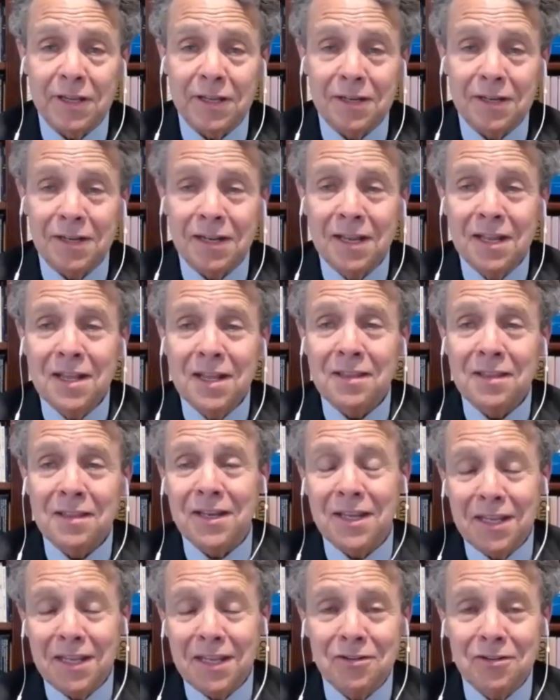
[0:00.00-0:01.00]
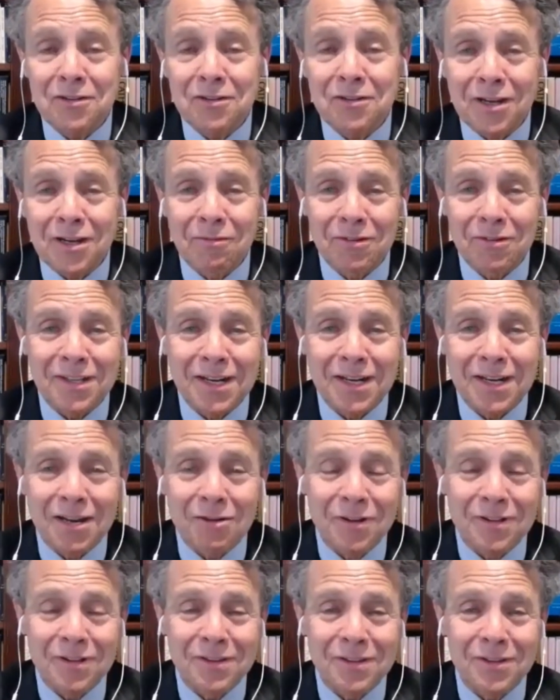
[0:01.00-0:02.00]
And then he discovered that I'd
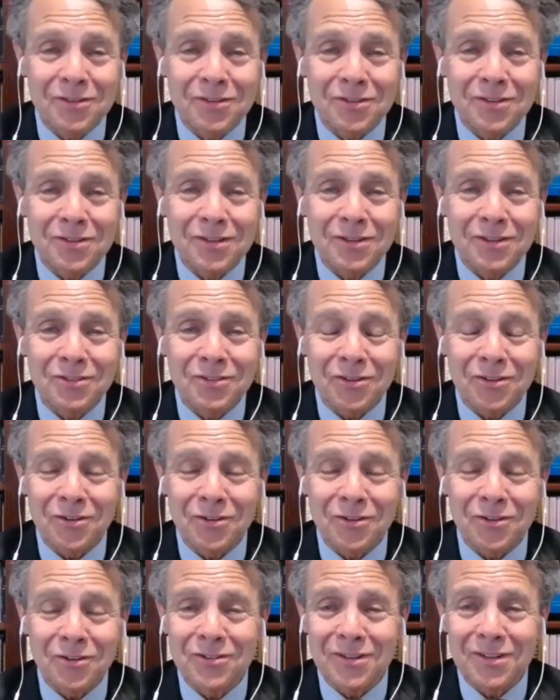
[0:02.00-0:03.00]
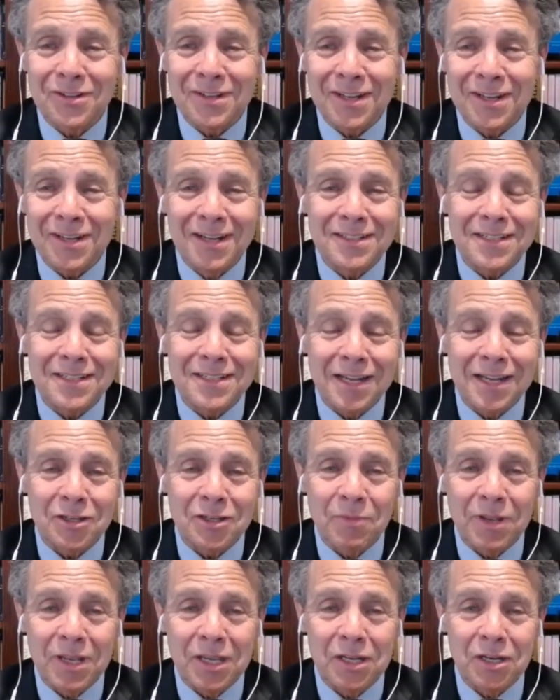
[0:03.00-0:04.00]
written this series and contacted
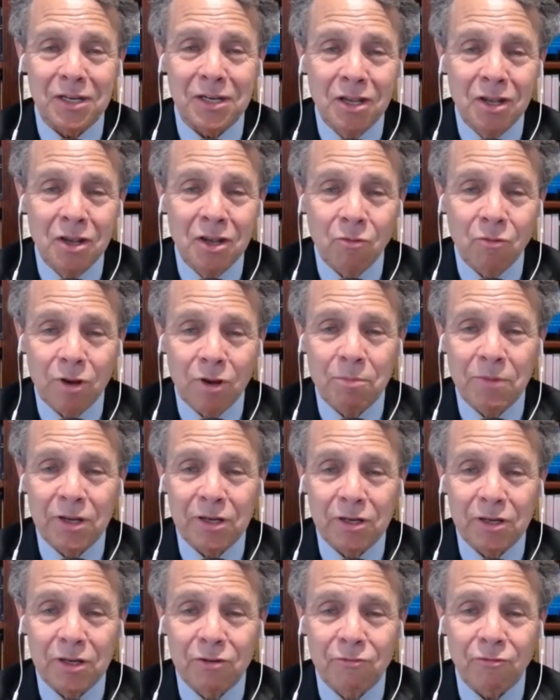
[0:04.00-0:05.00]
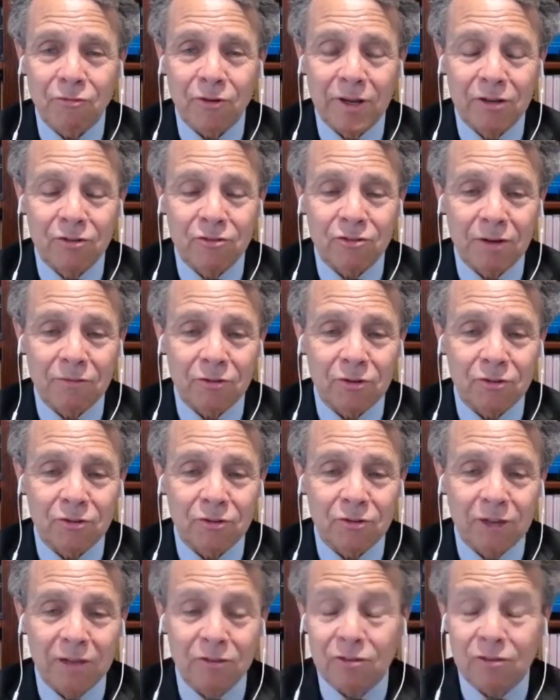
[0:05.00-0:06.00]
me, and we've been good friends ever
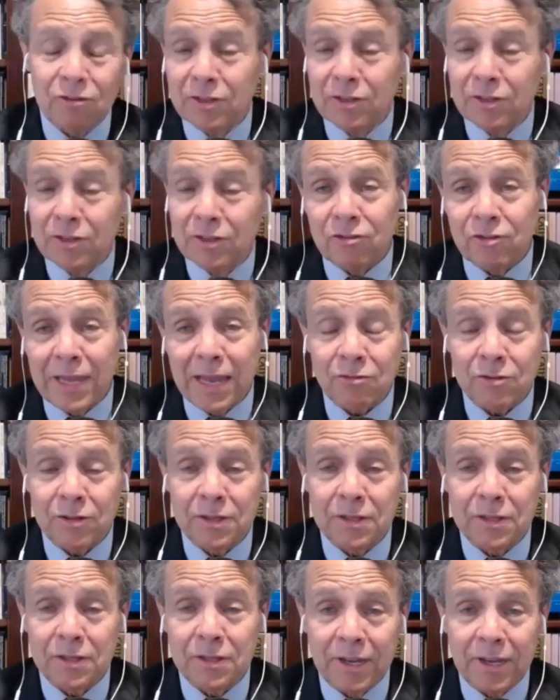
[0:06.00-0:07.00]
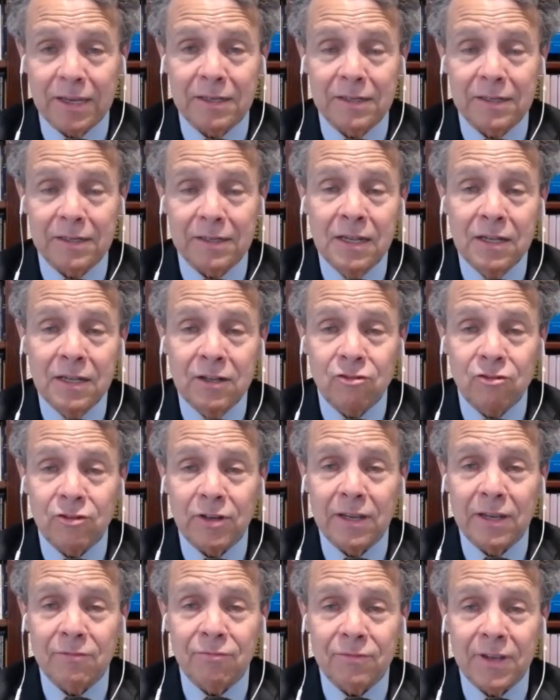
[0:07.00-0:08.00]
since. And this is actually the second
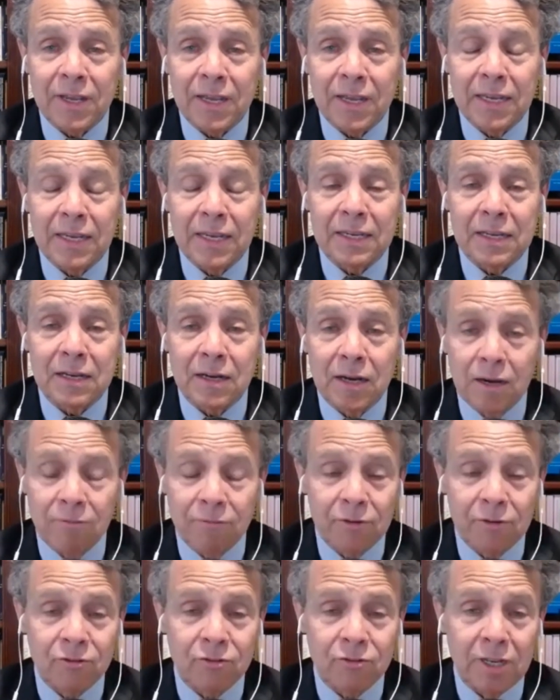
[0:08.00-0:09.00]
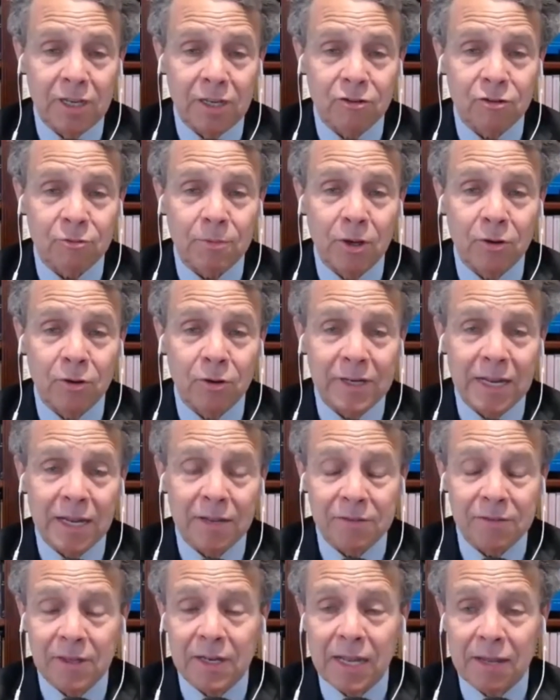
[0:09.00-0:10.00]
JFK conference that he has spoken at
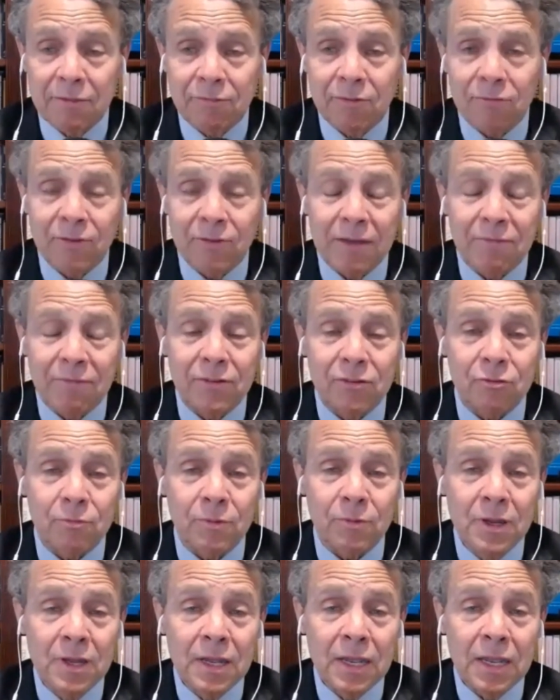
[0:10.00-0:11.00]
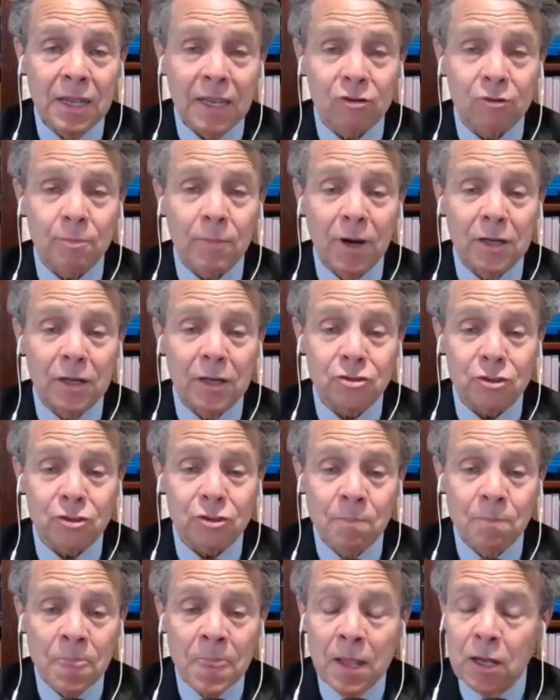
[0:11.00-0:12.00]
that FFF has sponsored.
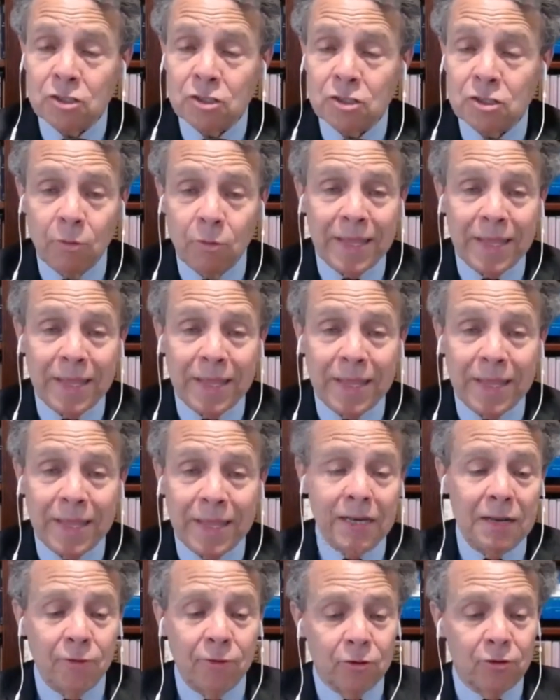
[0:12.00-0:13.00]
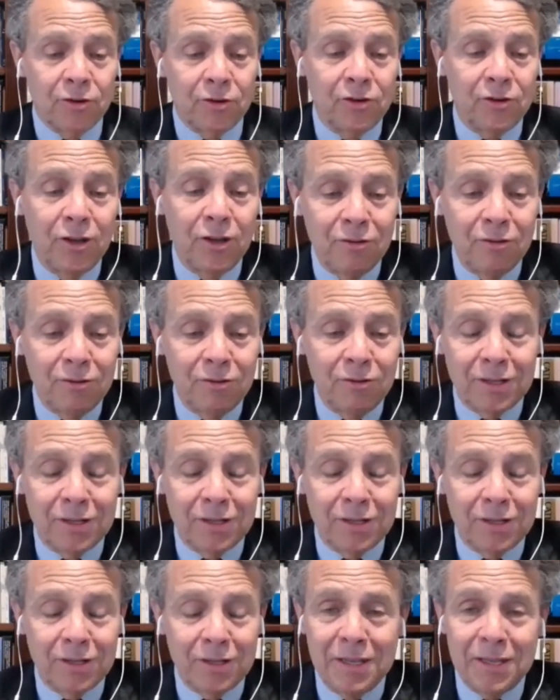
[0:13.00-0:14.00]
So without any further ado, let
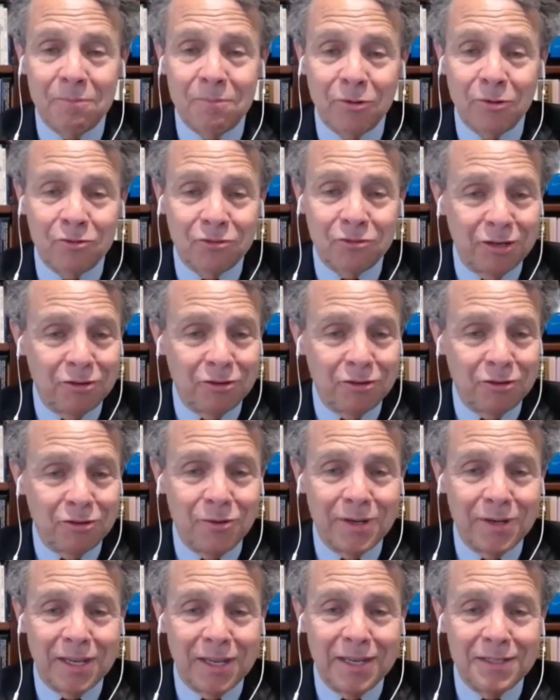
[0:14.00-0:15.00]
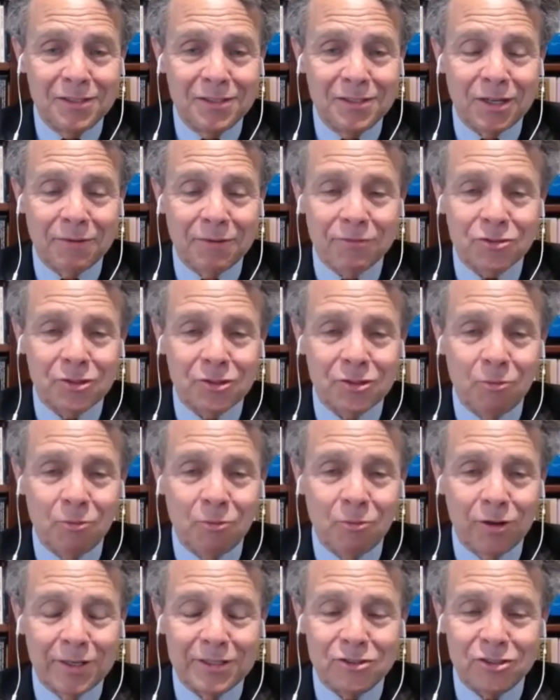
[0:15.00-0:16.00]
me present to you again, Jefferson
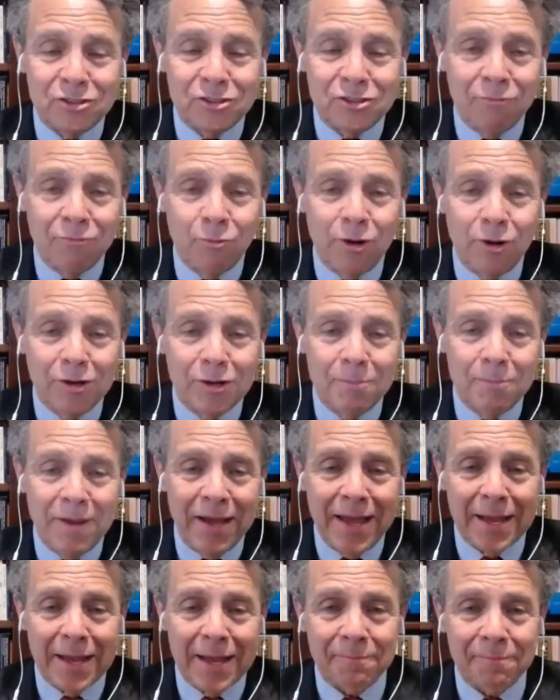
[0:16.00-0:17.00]
Morley. Jeff, welcome back.